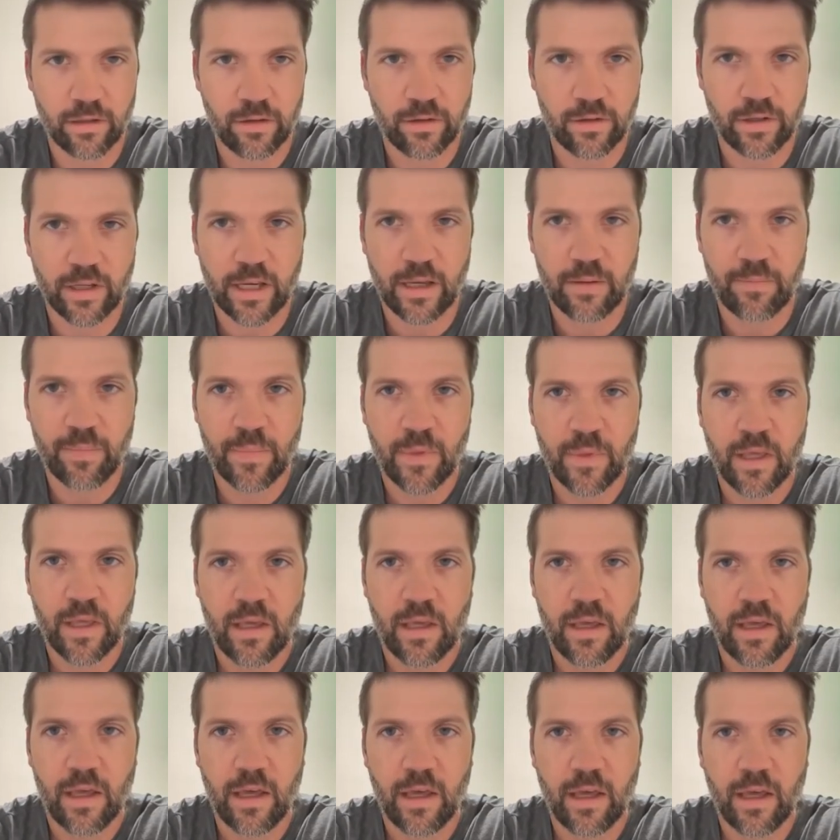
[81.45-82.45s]
Okay,
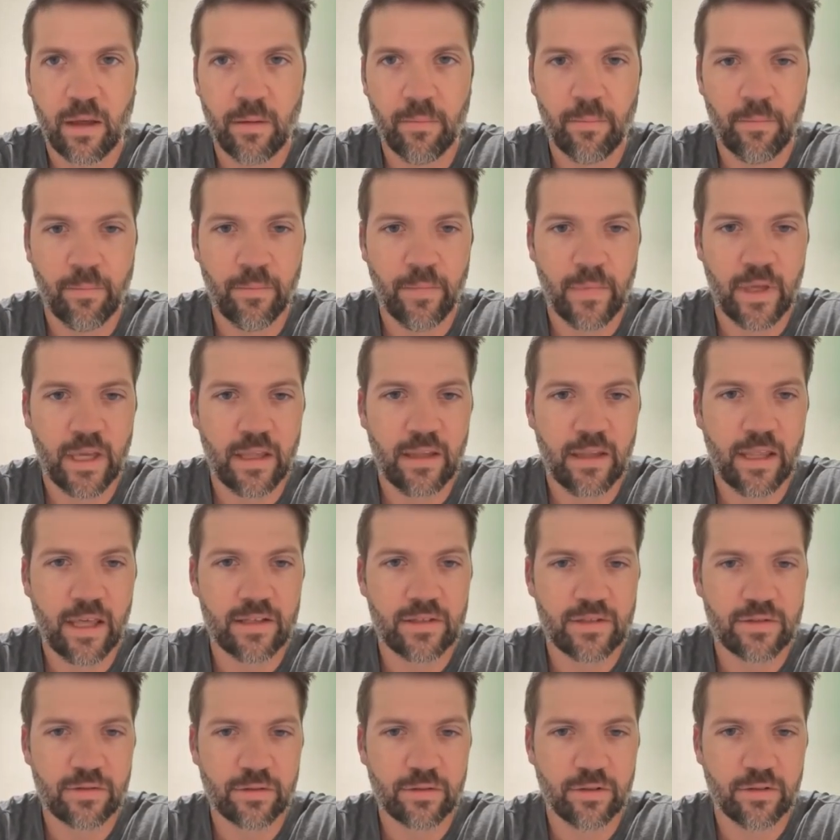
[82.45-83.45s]
and
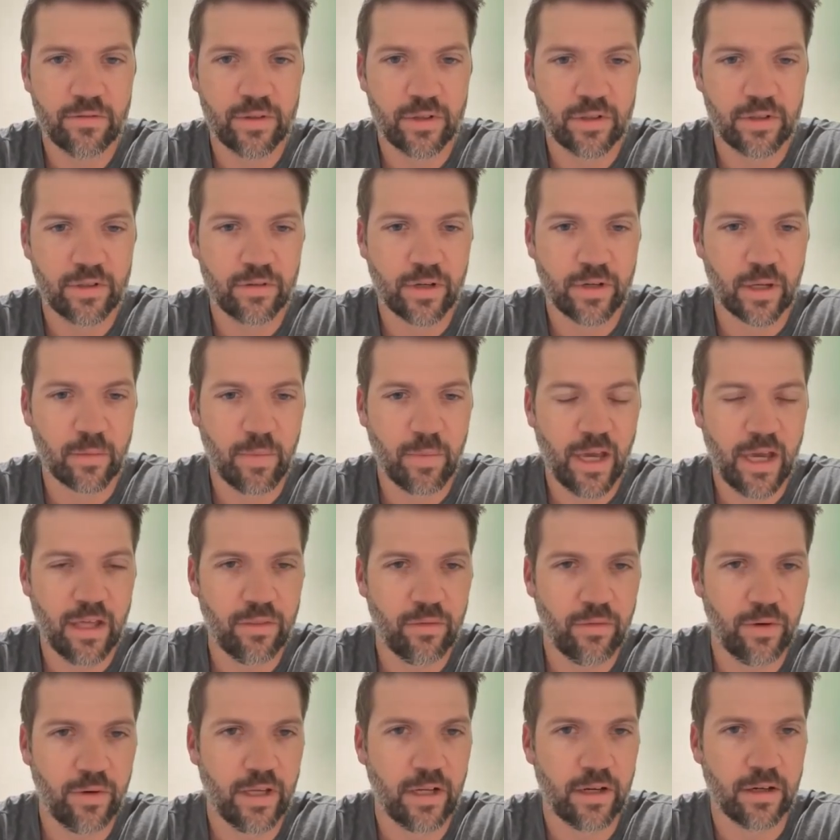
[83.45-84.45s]
that's true of your direct
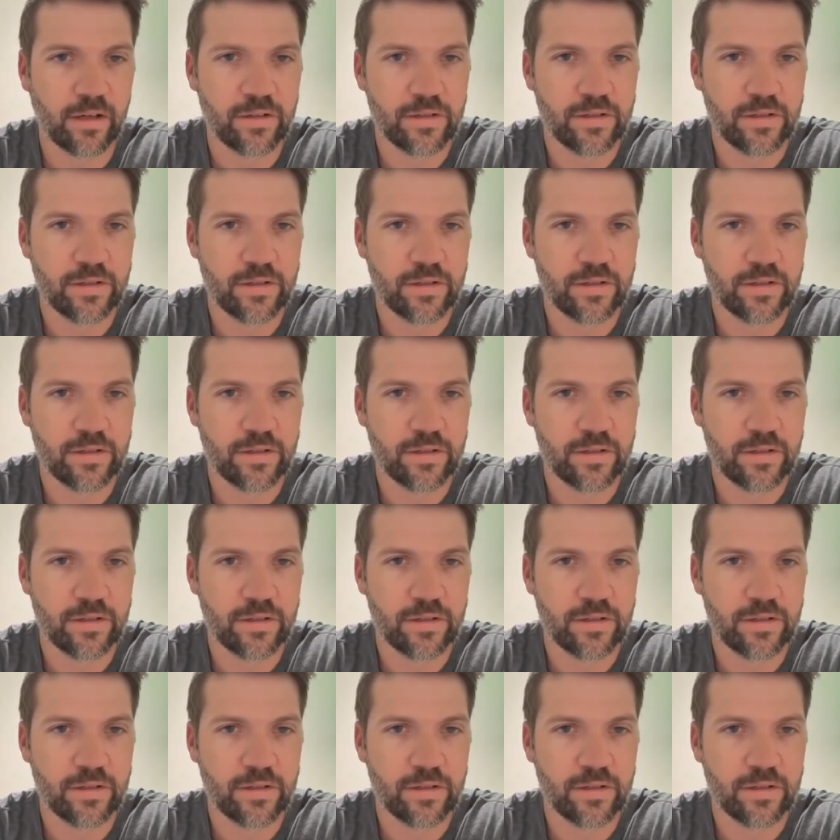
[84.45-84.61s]
pathway here.